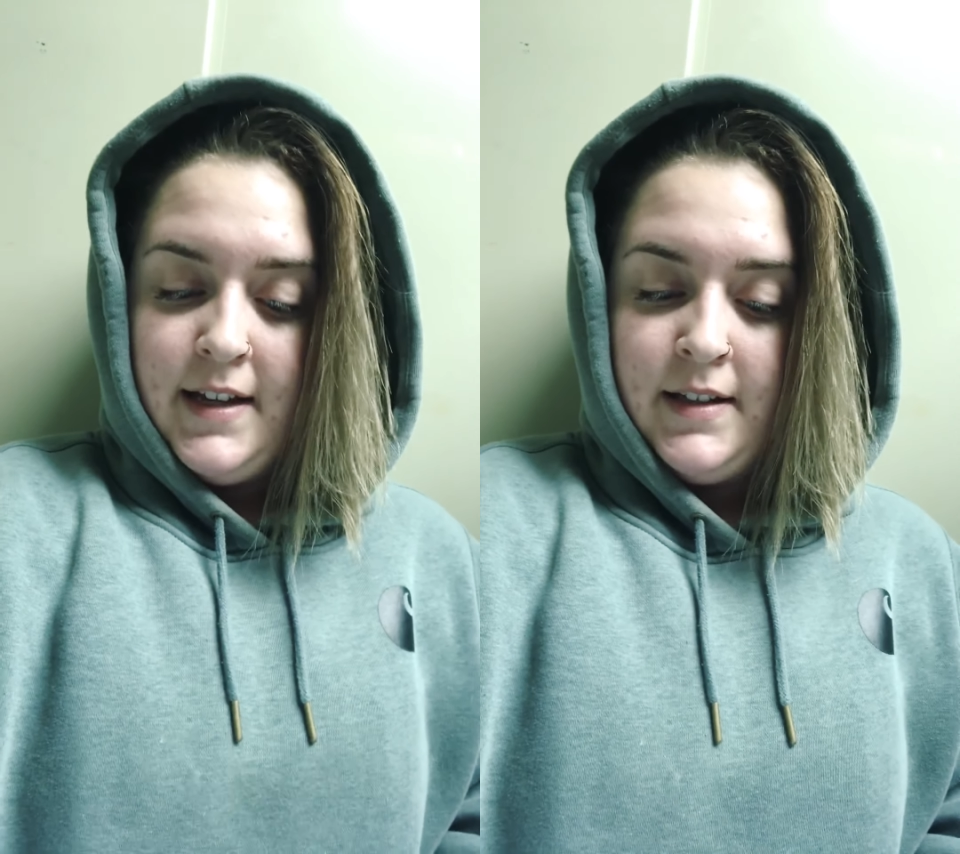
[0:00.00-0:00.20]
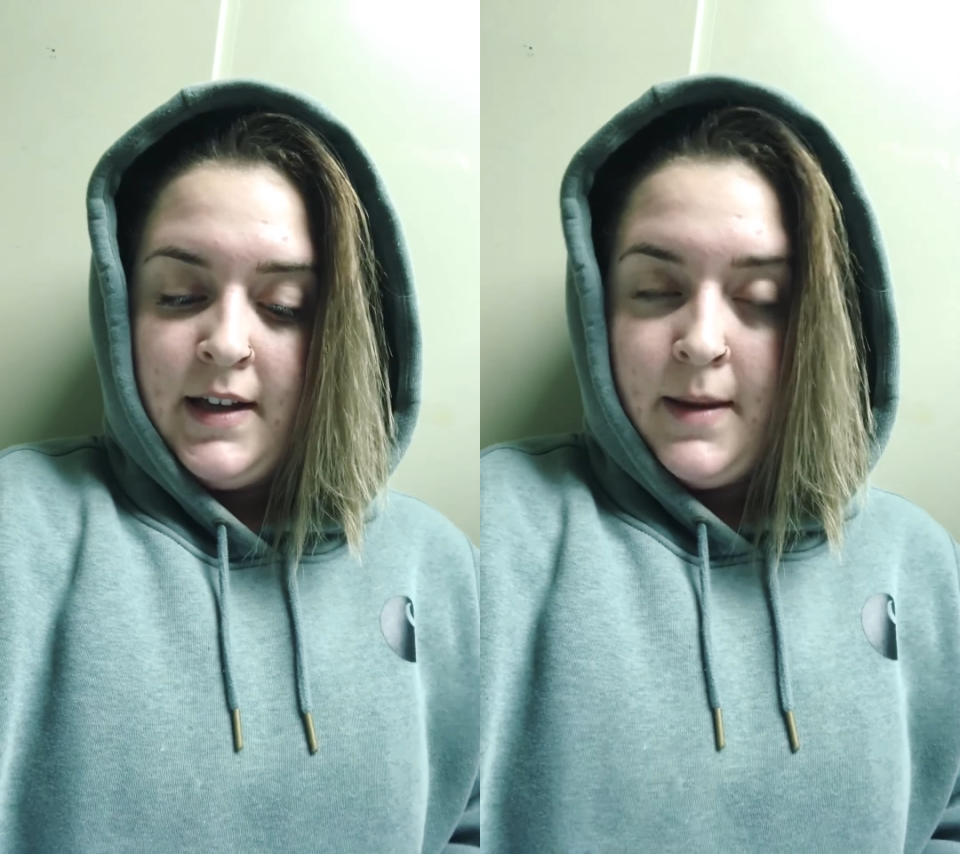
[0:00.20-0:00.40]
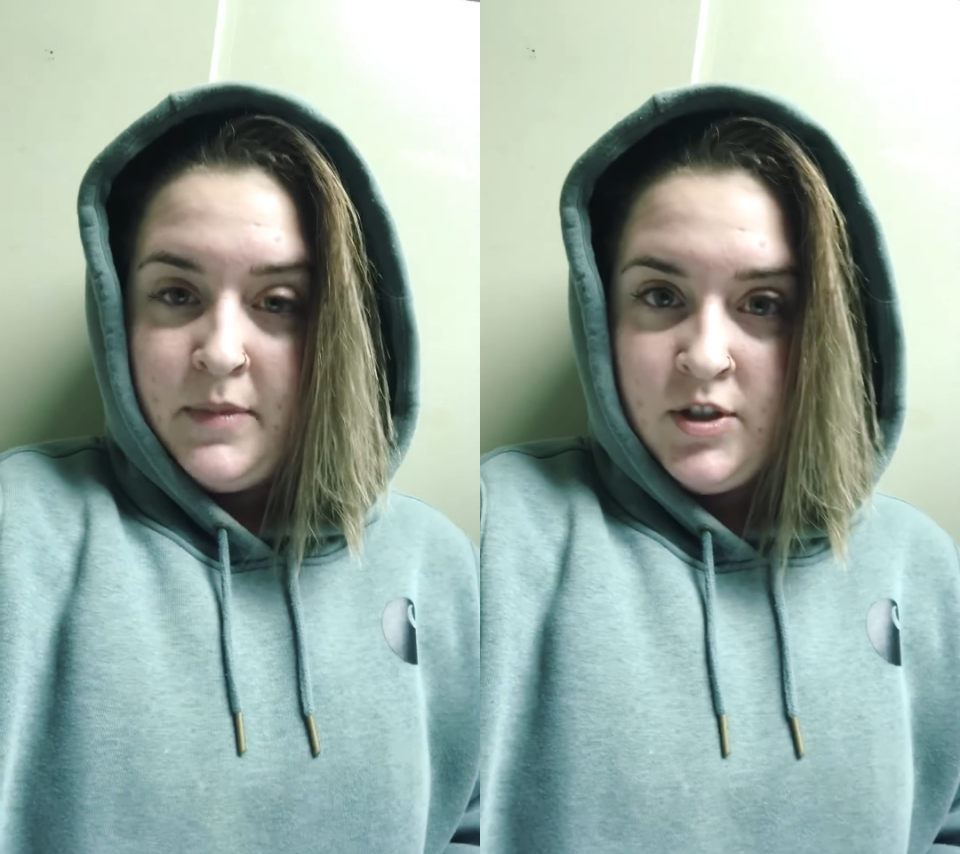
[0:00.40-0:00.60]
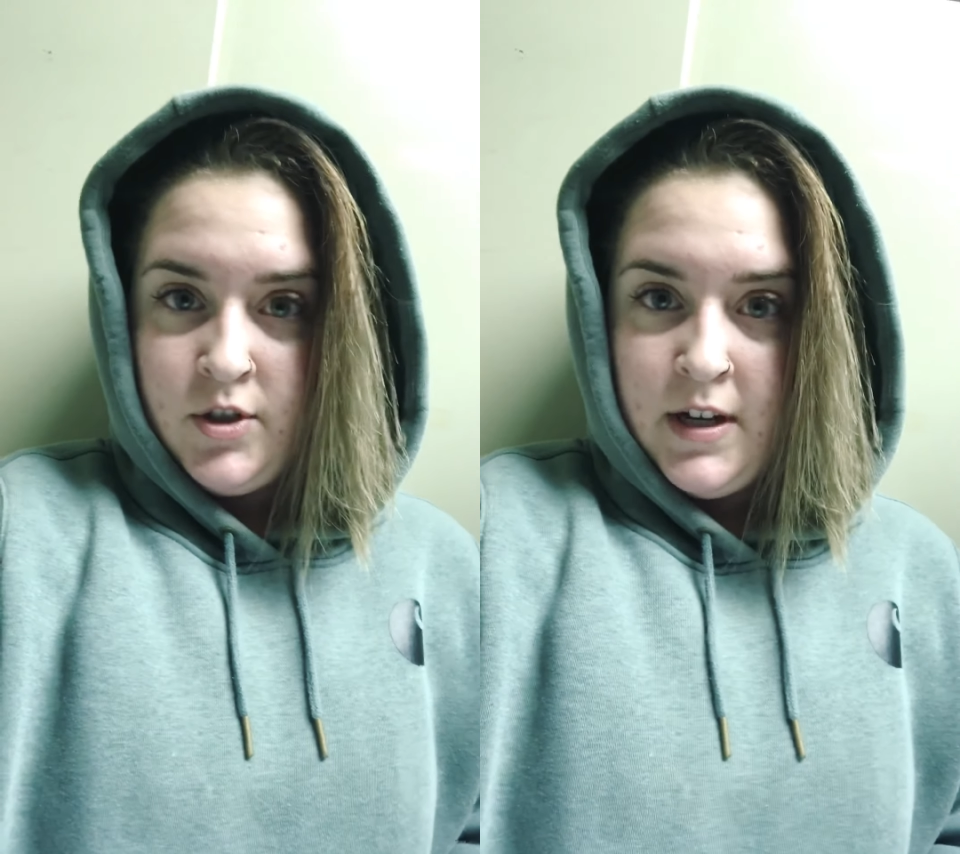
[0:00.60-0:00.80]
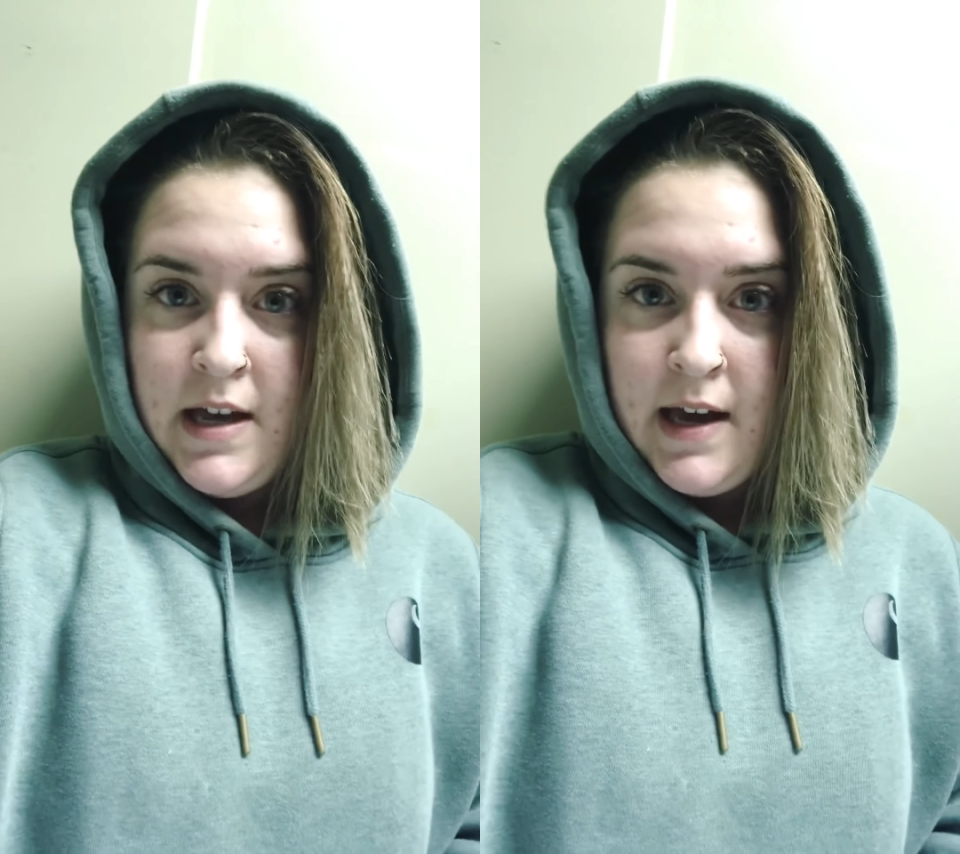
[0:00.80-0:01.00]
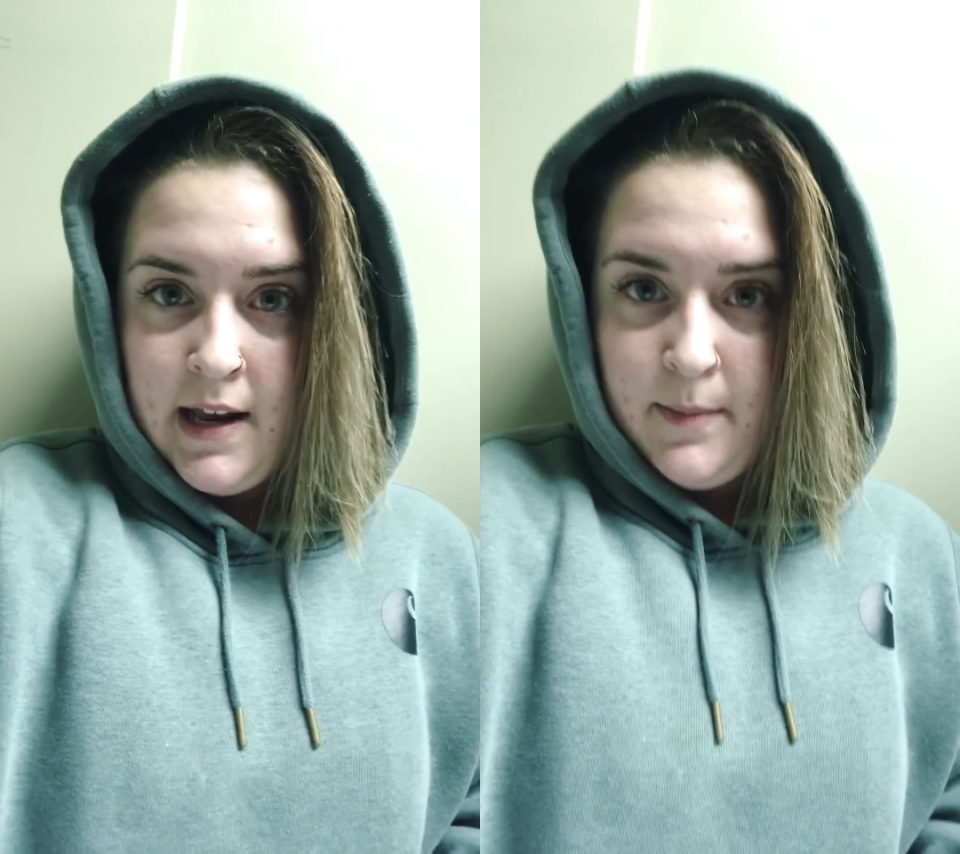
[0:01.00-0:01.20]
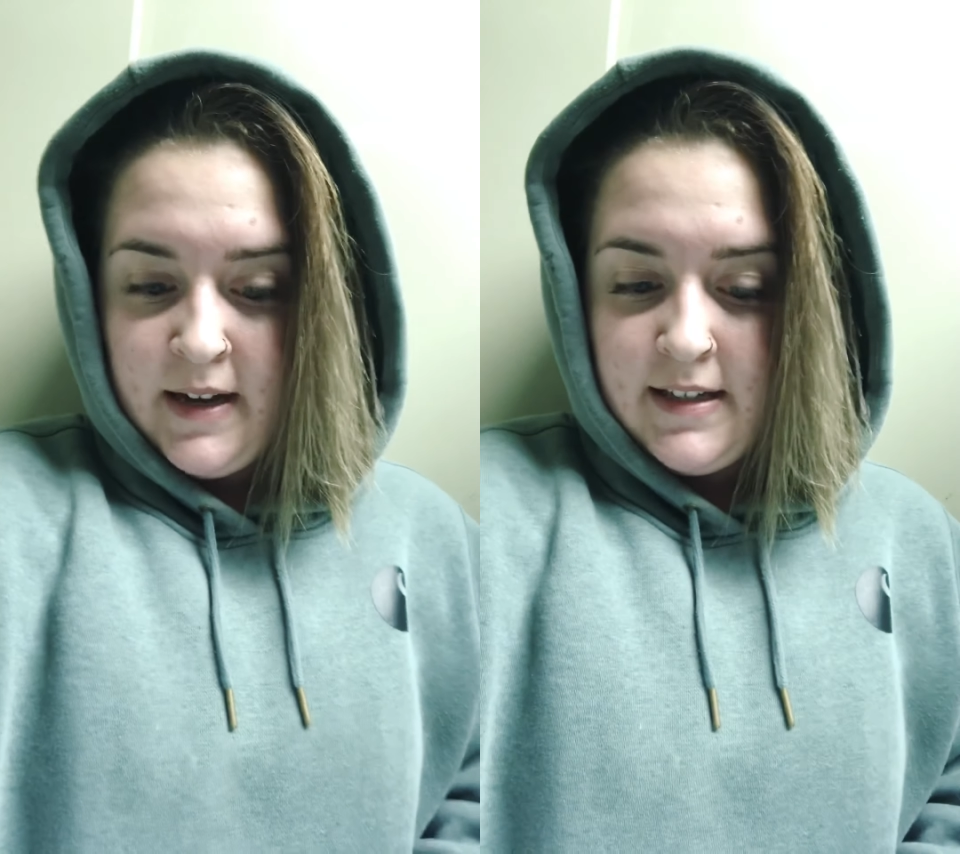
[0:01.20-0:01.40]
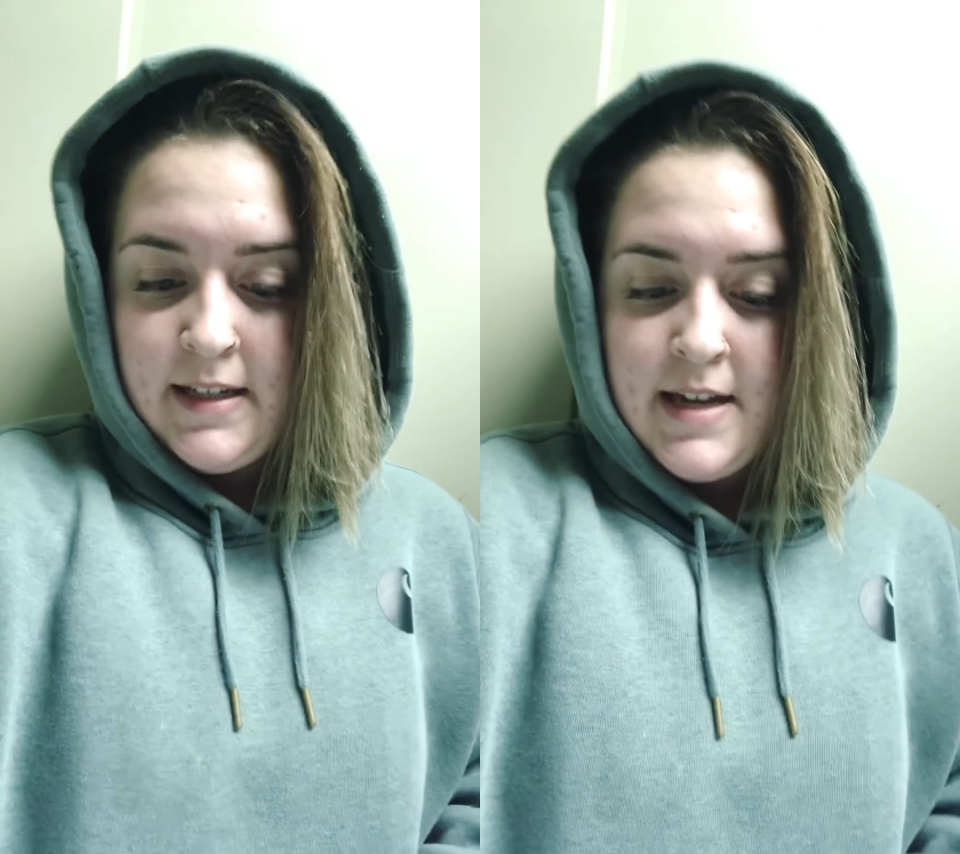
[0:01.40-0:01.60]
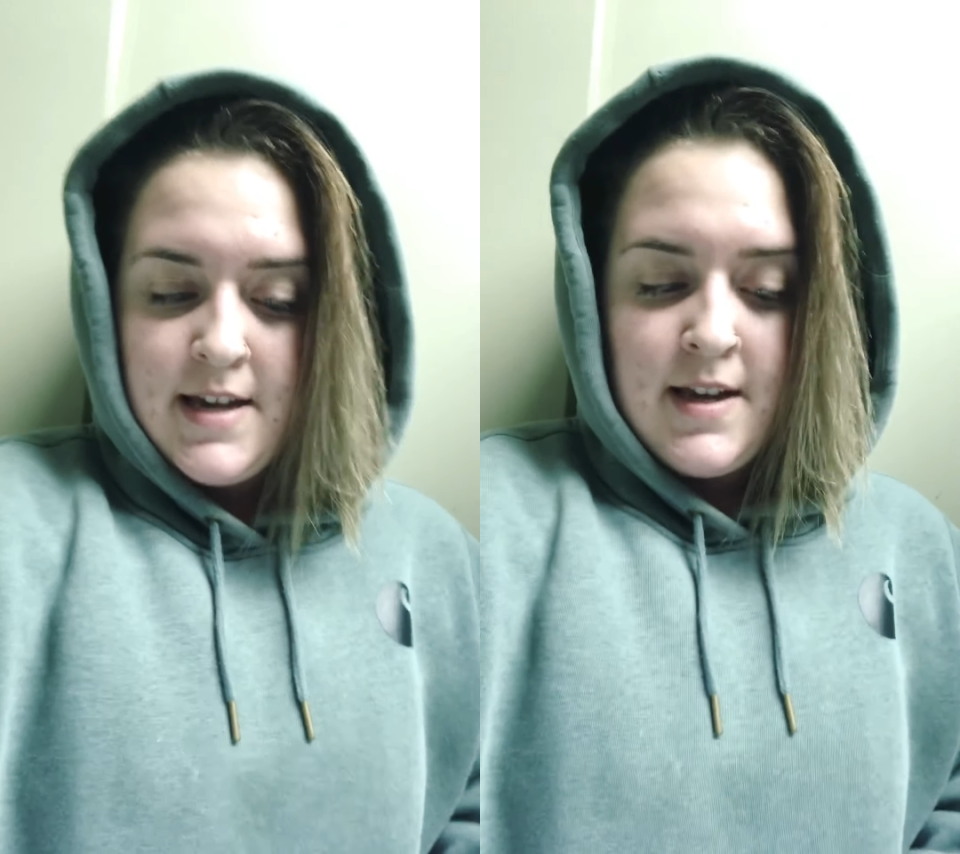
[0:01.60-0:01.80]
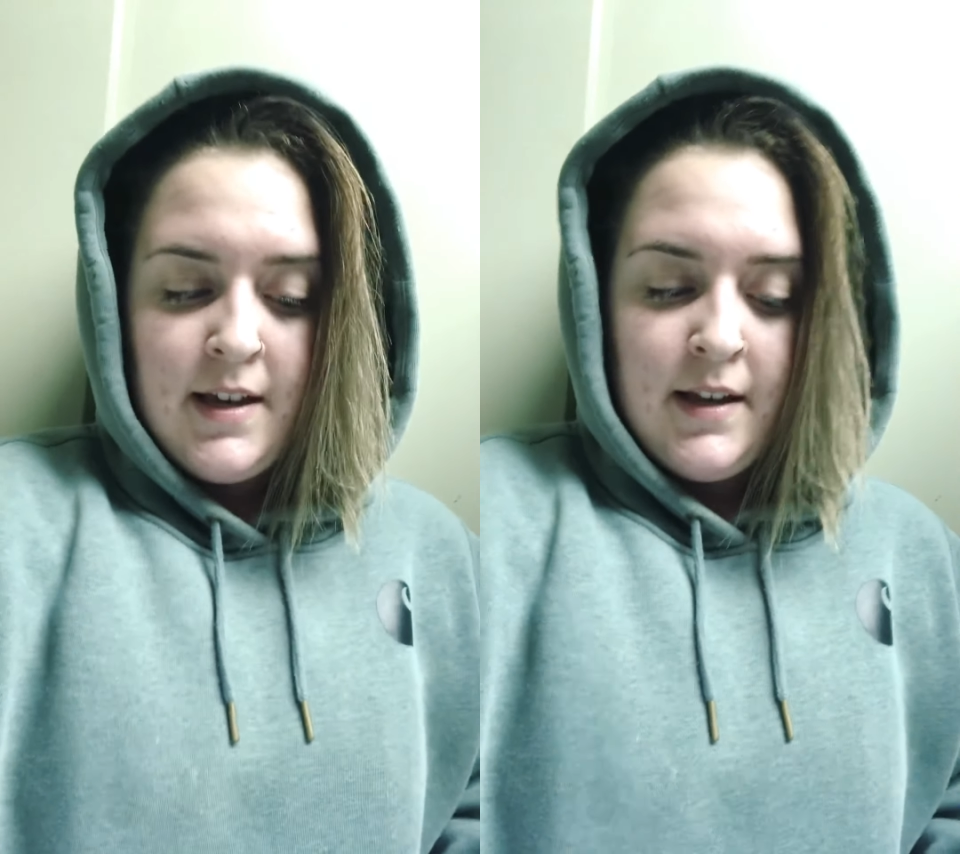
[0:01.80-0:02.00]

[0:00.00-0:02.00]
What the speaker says: in chemistry at MIT.